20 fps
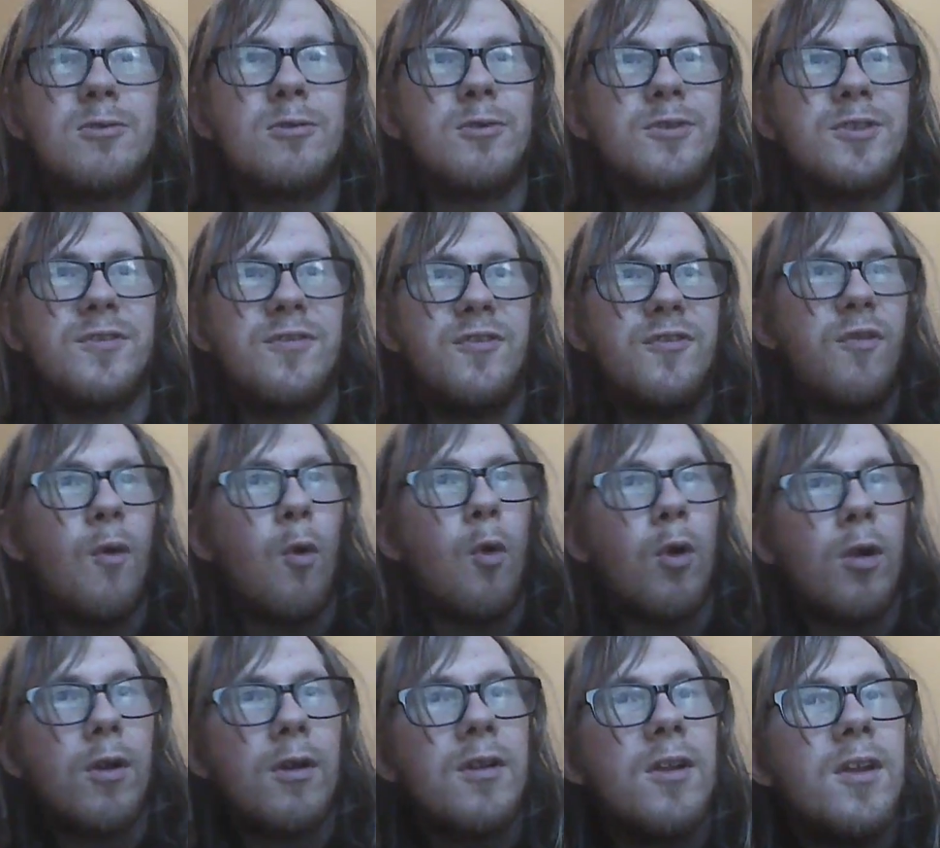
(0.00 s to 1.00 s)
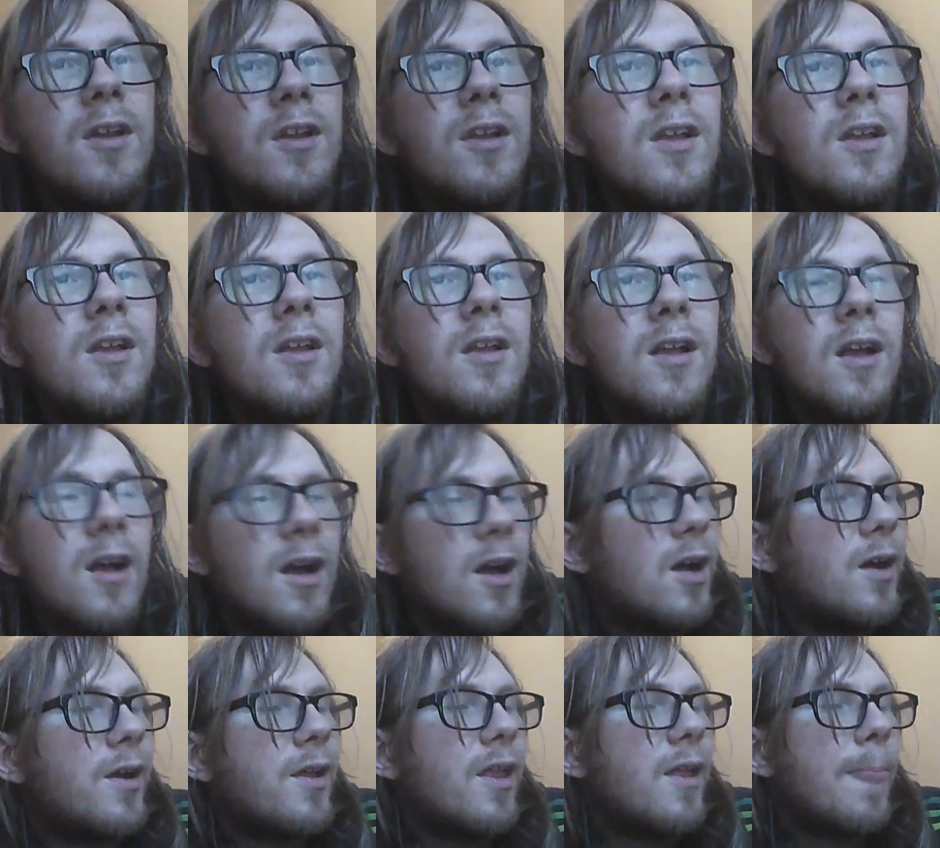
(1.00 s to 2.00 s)
rules of 4.
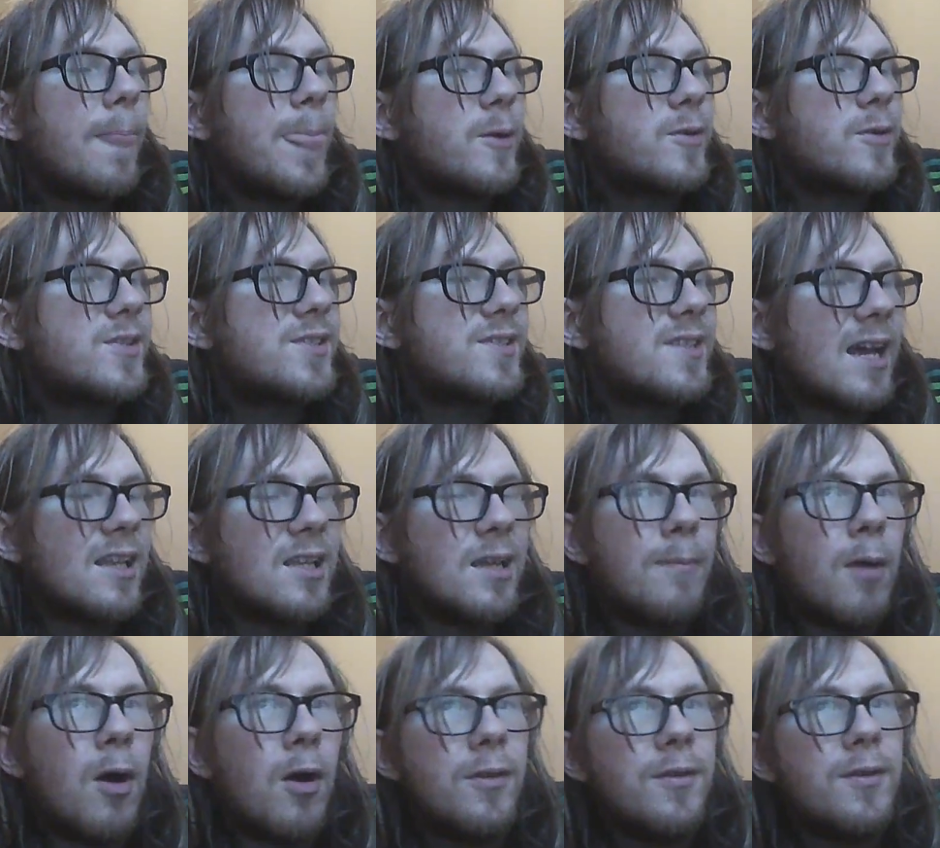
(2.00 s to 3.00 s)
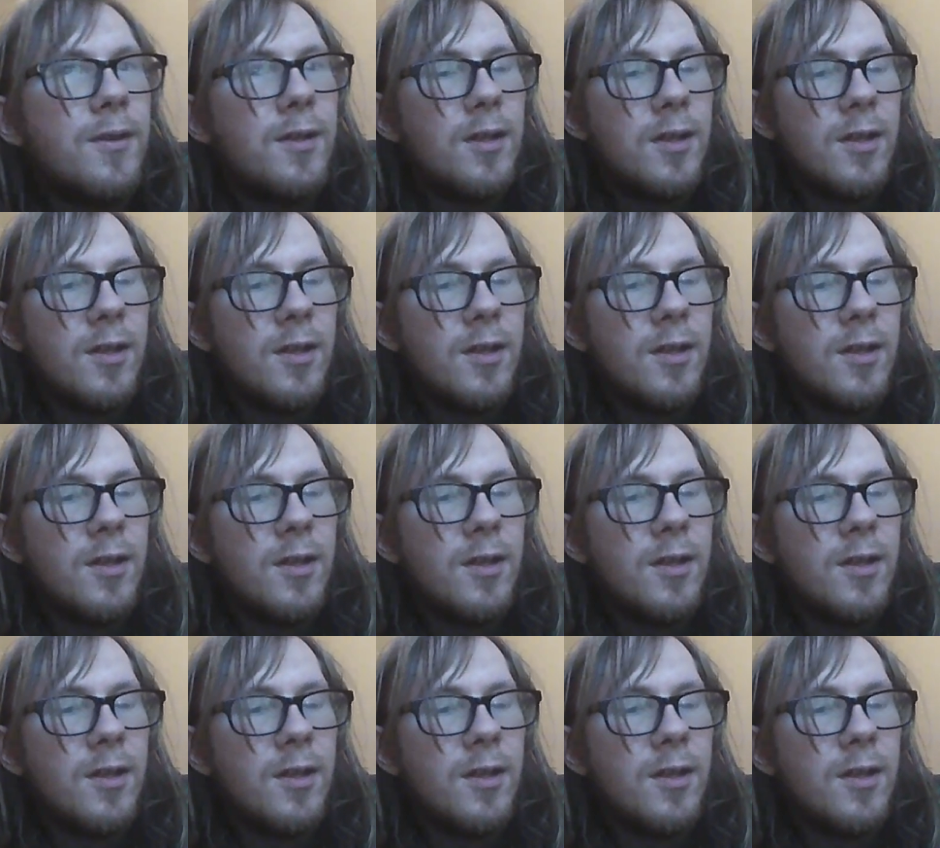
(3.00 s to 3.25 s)
There's Salamon,